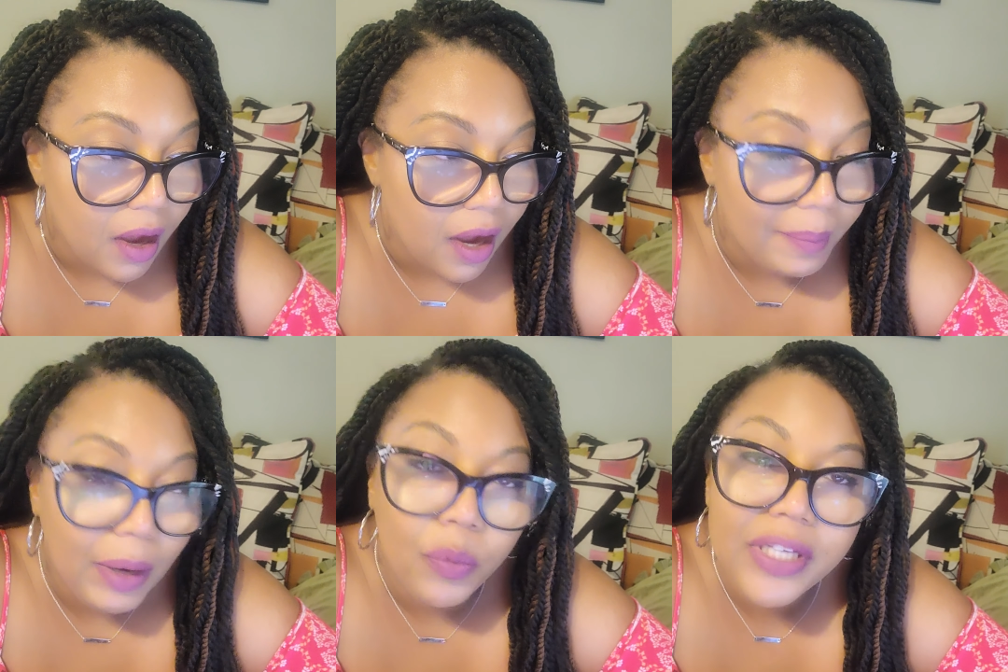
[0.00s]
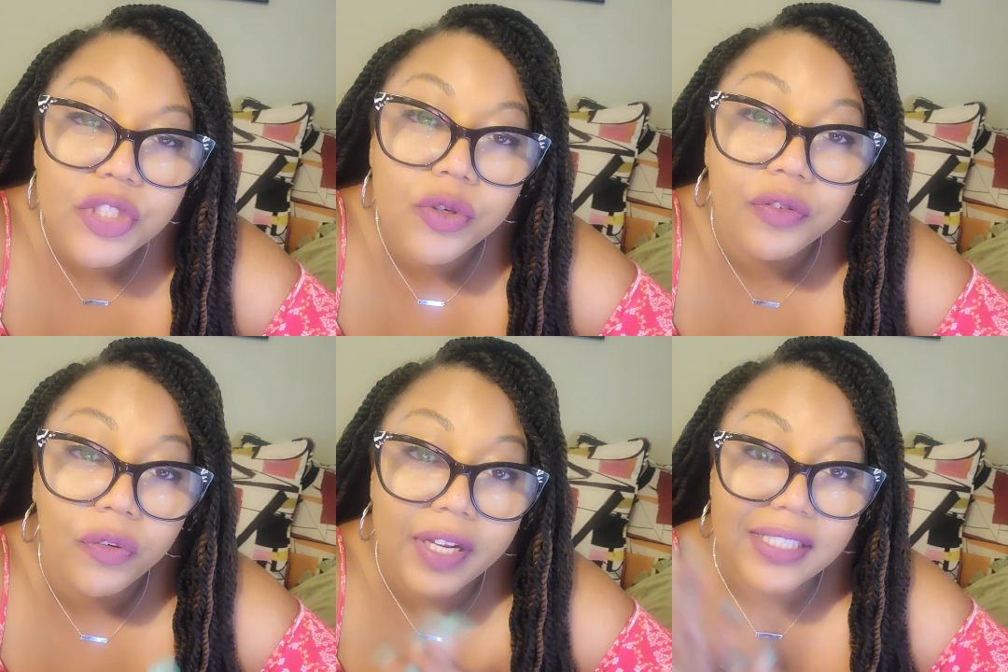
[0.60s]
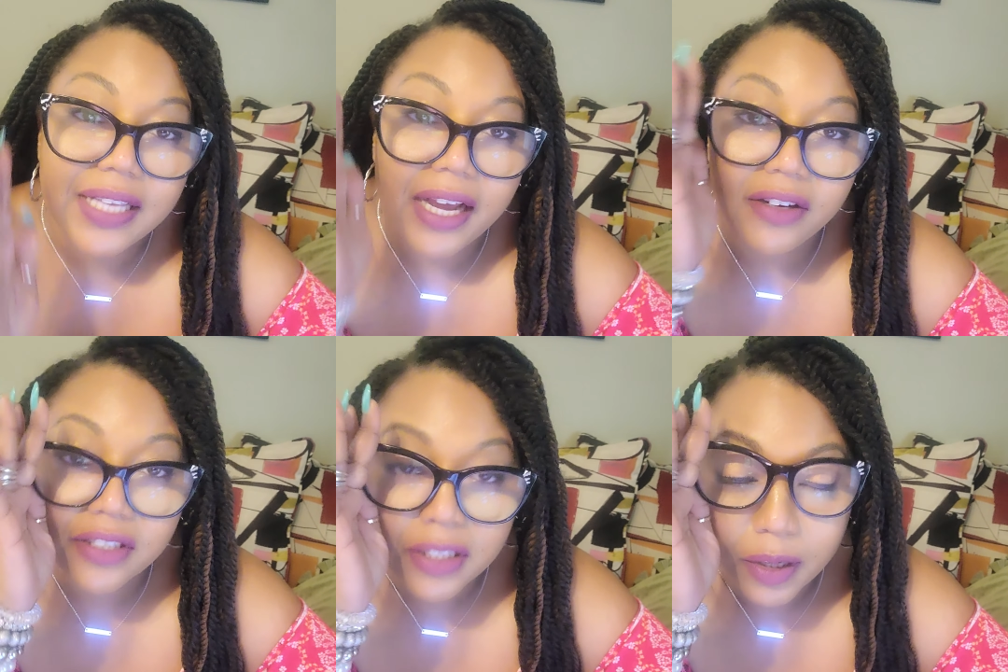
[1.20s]
Um, I went to a friend's
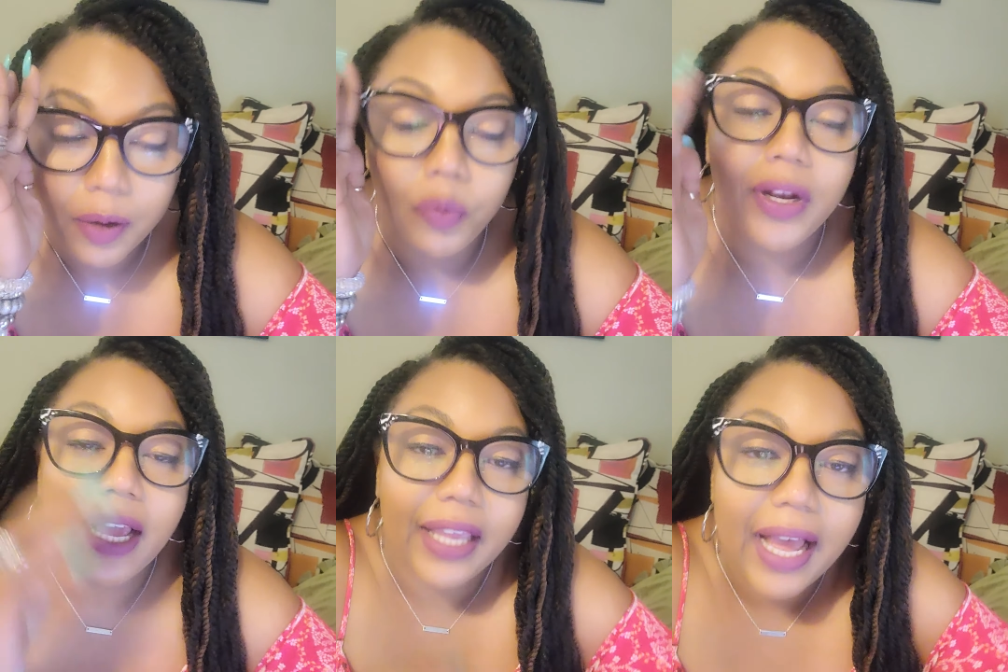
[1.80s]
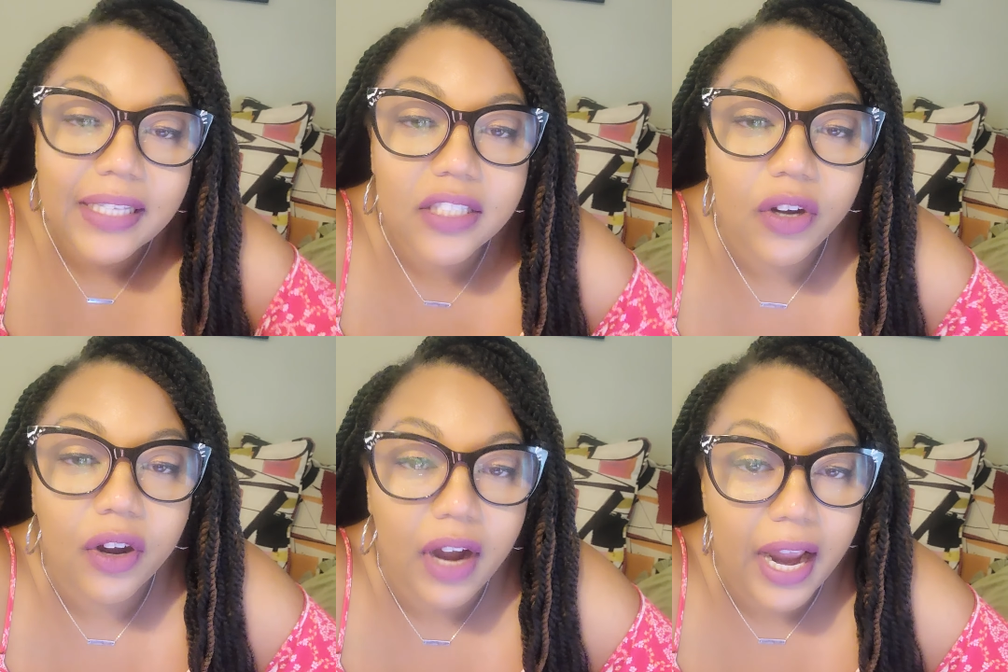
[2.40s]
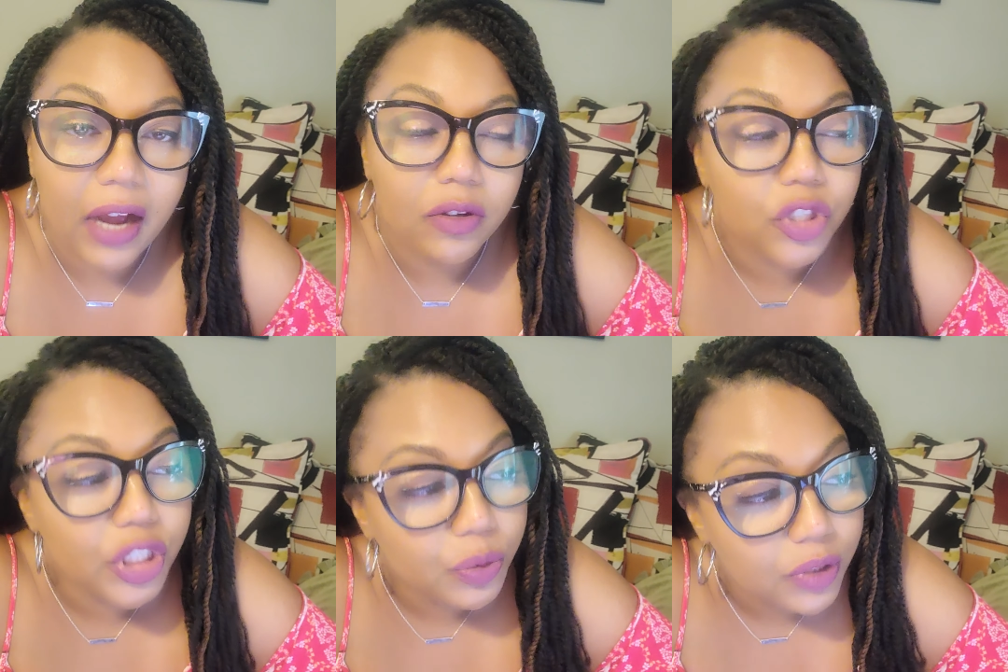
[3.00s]
house, and when I got to her
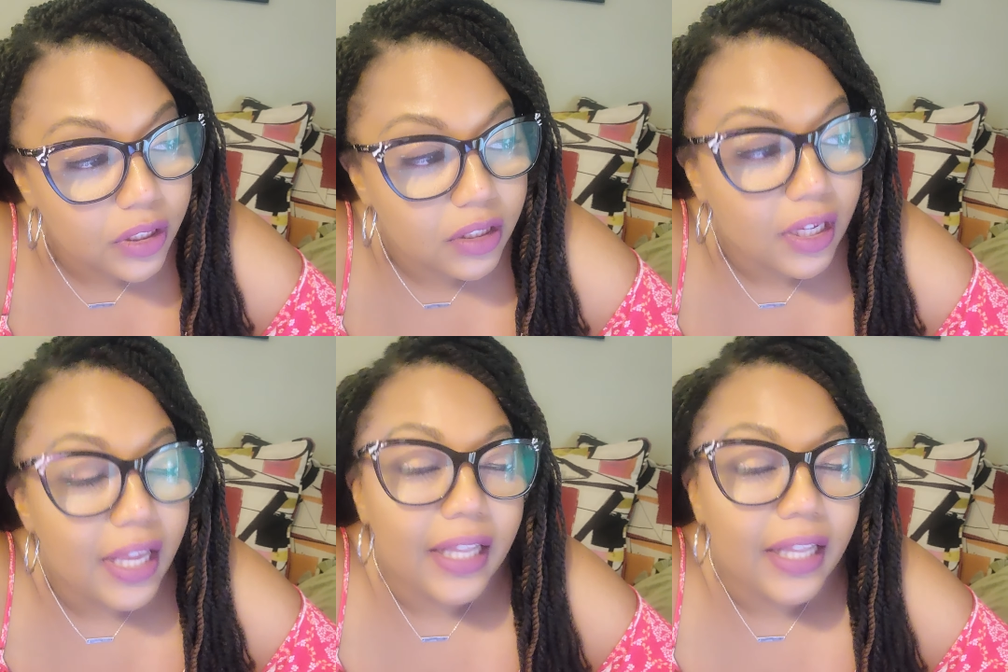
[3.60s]
house, she was